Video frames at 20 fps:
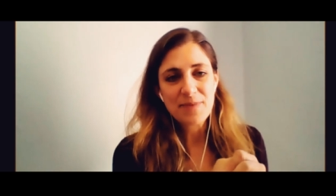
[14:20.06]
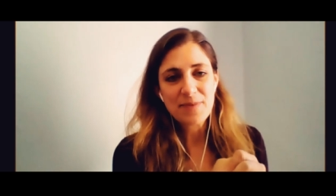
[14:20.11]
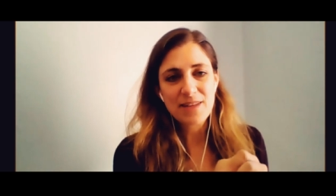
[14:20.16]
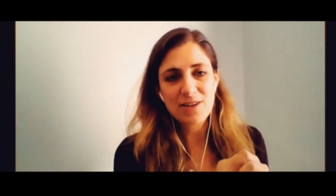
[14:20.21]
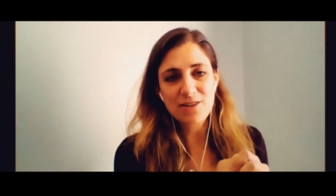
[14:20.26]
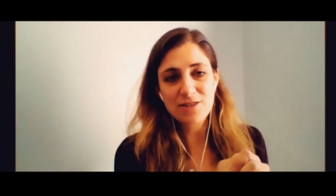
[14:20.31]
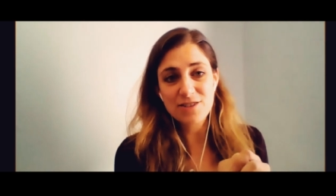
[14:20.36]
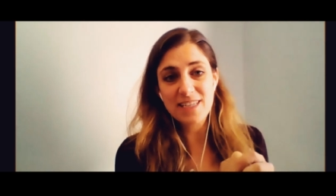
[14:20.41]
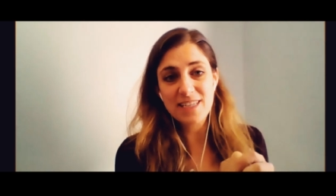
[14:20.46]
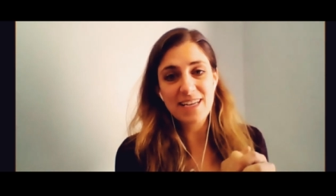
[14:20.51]

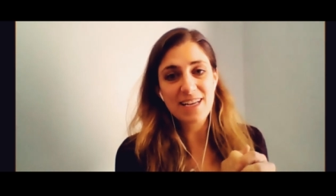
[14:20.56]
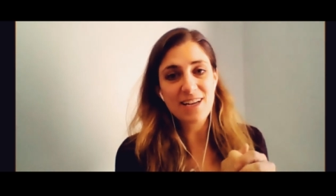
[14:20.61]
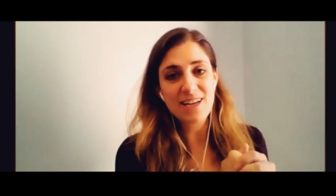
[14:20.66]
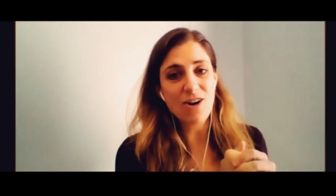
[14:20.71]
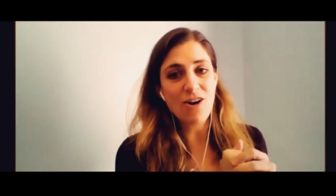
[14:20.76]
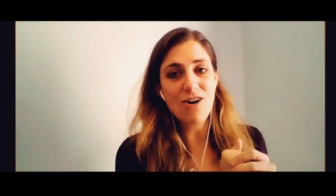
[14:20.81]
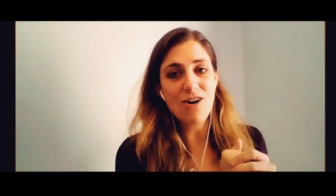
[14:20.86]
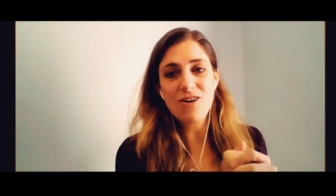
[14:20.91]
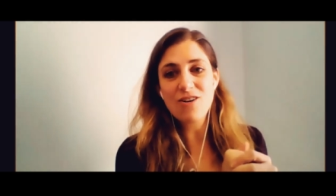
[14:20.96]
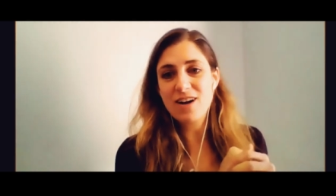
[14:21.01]
you're seeing
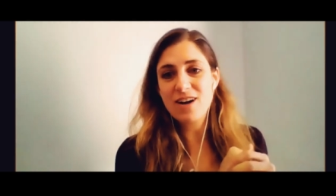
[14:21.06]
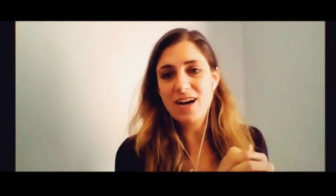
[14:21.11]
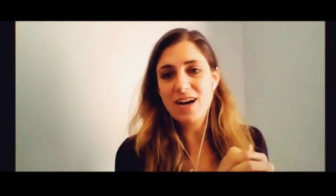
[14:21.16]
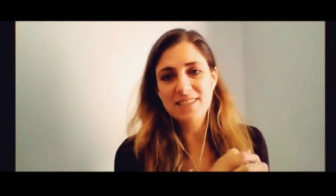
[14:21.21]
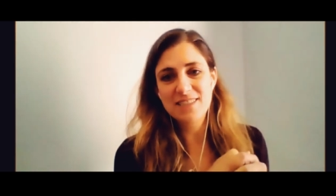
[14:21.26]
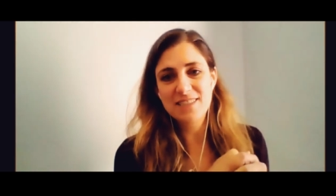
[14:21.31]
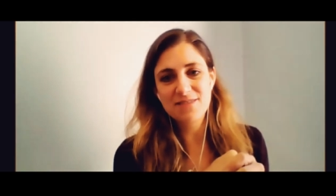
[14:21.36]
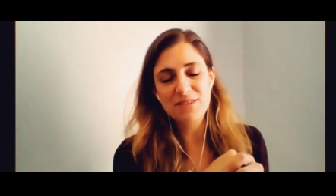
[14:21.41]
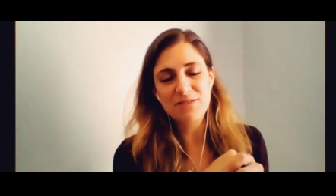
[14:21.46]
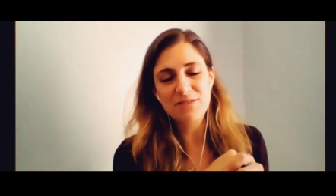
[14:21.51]
all
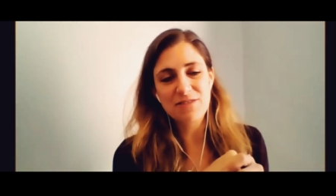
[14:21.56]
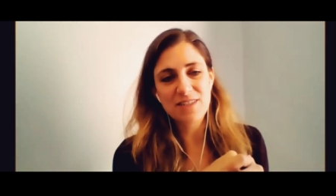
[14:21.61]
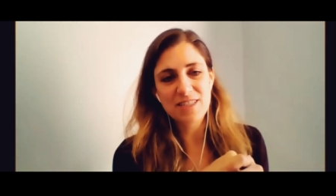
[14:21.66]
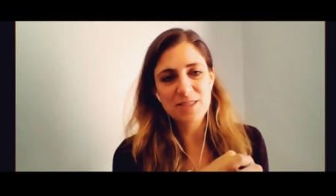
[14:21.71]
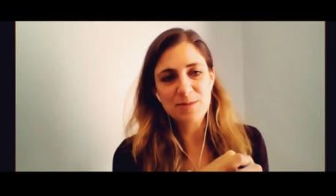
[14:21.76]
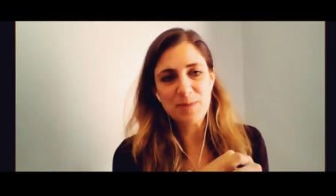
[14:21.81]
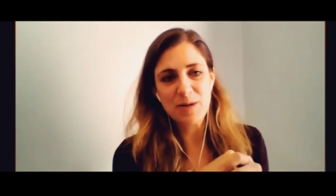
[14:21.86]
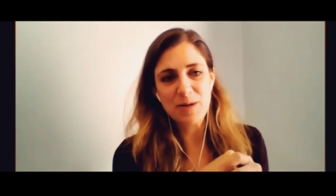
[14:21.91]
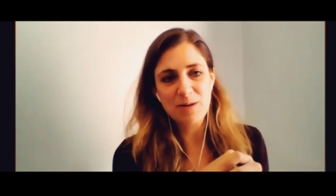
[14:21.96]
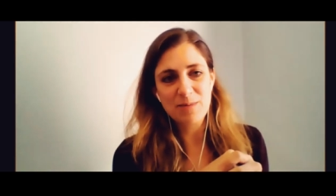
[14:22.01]
kinds of different
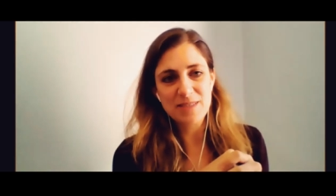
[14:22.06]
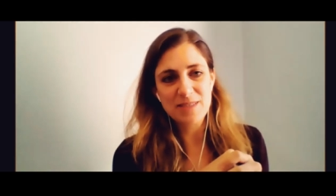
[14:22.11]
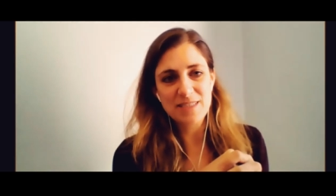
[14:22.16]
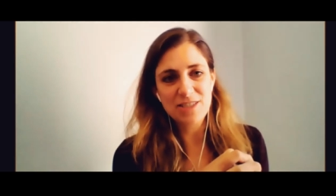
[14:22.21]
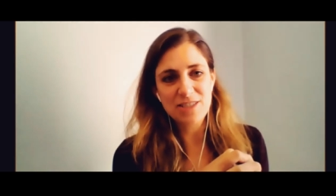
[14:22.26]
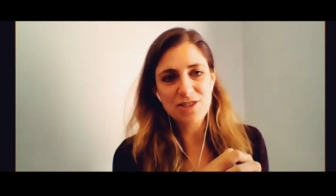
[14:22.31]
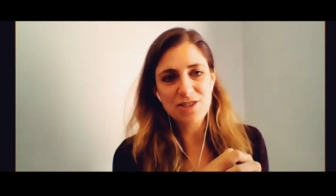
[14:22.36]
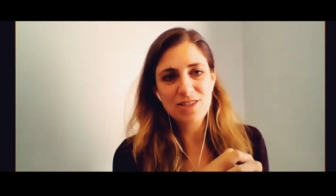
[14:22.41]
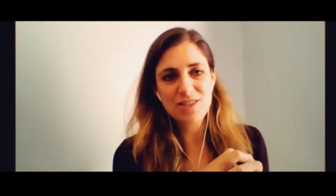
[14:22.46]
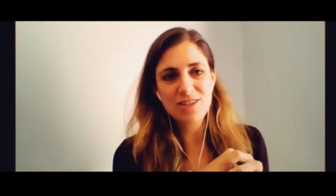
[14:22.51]

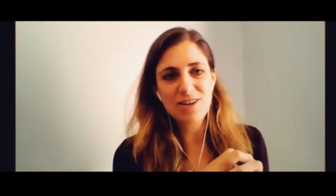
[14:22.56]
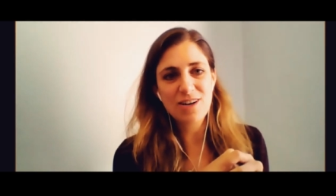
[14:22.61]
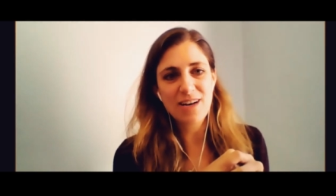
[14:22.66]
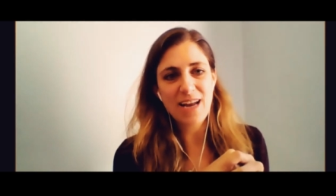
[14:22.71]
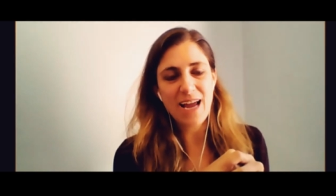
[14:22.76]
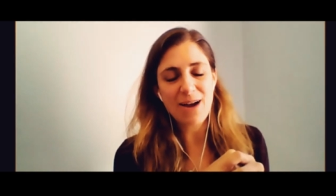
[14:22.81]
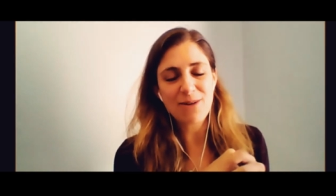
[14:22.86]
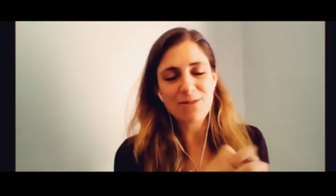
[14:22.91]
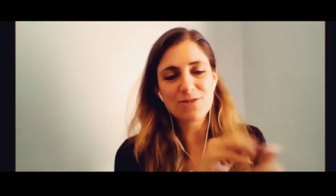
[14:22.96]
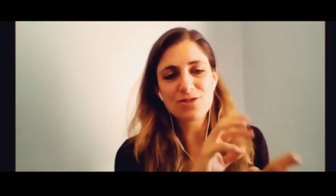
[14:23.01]
experimentation on
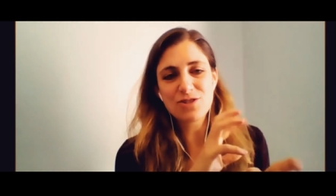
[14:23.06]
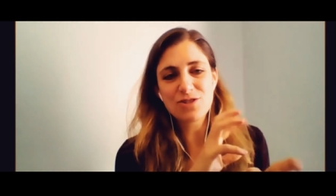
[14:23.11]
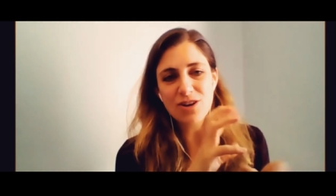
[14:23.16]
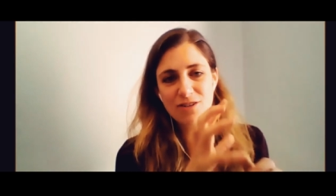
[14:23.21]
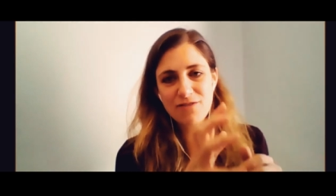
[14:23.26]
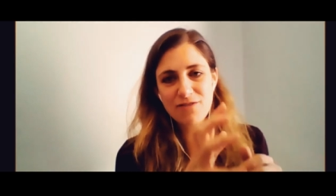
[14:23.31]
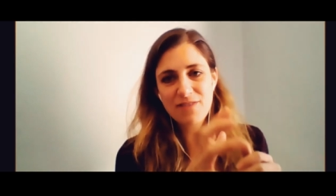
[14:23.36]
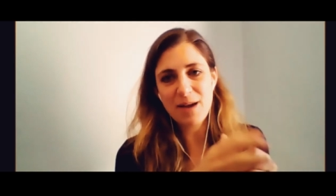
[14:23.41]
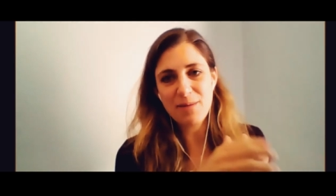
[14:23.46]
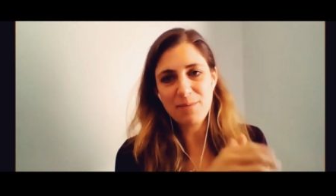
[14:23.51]
how to
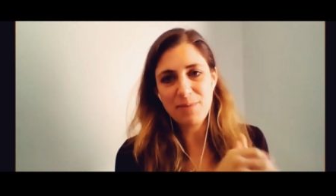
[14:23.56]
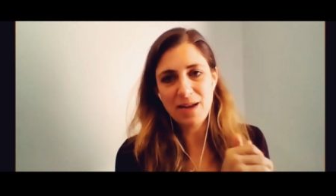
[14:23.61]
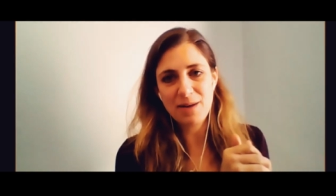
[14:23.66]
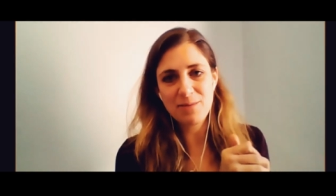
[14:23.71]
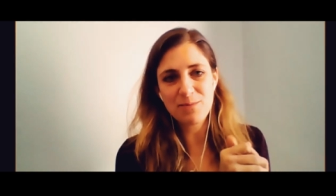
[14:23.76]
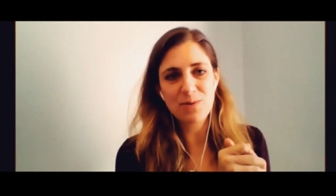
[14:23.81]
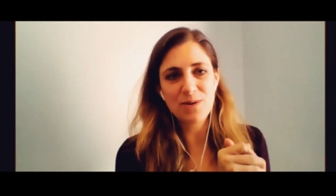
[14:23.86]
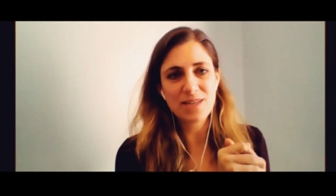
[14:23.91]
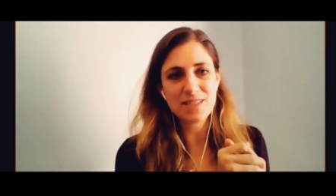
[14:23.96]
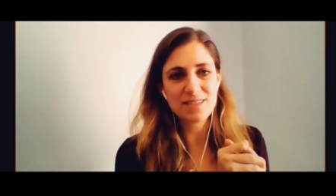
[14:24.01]
solve that pain
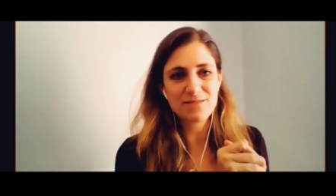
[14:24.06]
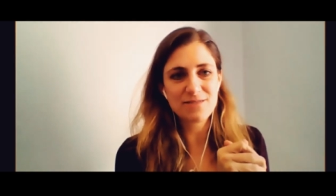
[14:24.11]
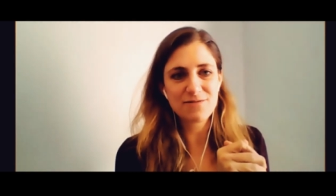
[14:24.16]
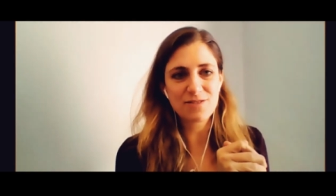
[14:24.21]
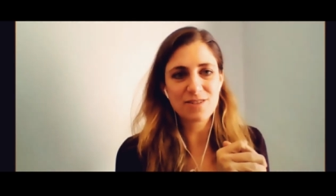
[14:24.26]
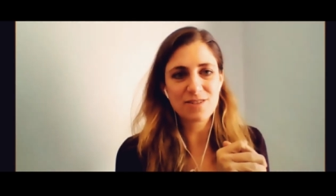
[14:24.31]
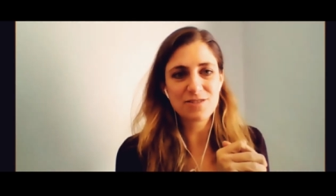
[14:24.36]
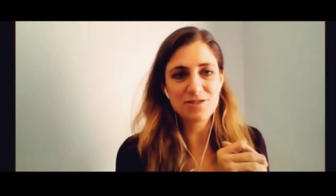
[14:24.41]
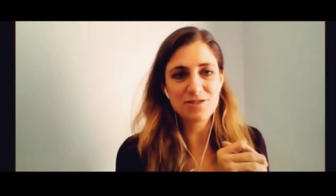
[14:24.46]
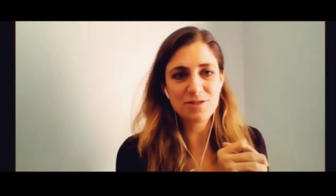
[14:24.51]
point for
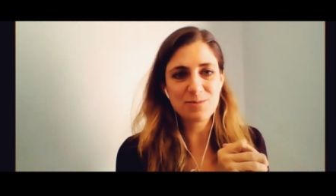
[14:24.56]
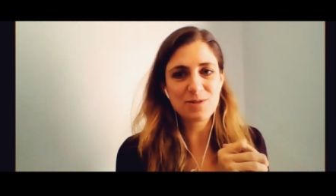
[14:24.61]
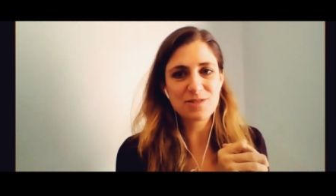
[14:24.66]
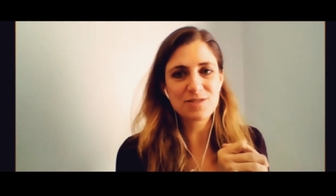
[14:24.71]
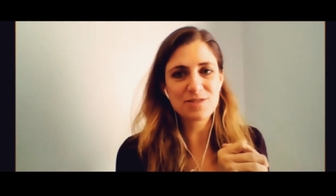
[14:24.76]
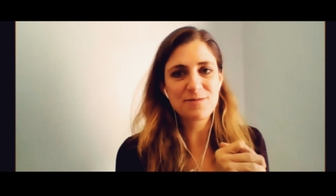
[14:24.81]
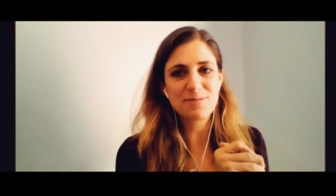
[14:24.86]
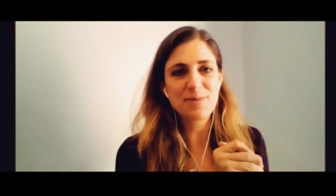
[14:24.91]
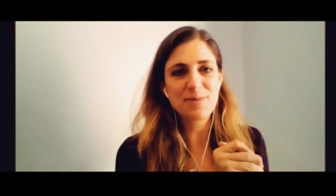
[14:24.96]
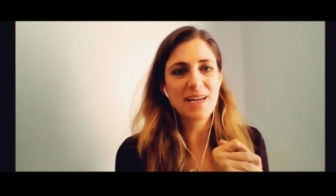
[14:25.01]

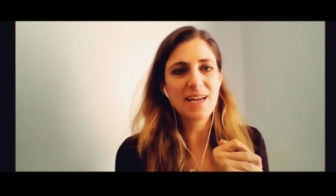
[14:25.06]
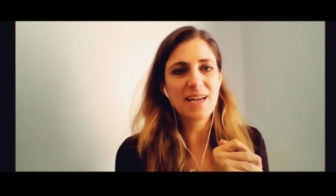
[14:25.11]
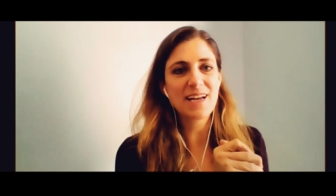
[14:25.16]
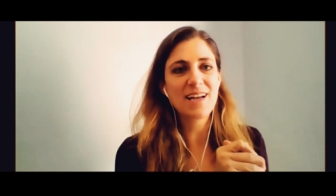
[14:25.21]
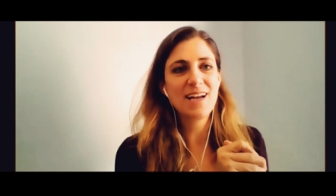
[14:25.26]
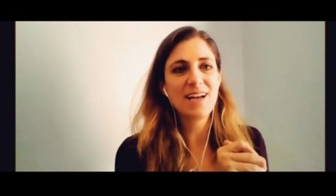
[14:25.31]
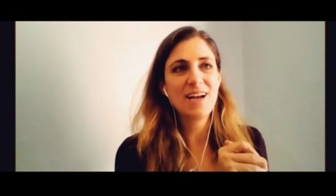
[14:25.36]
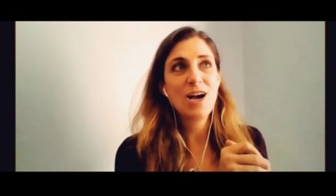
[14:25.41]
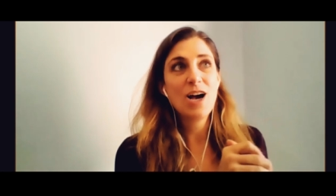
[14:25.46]
consumers of being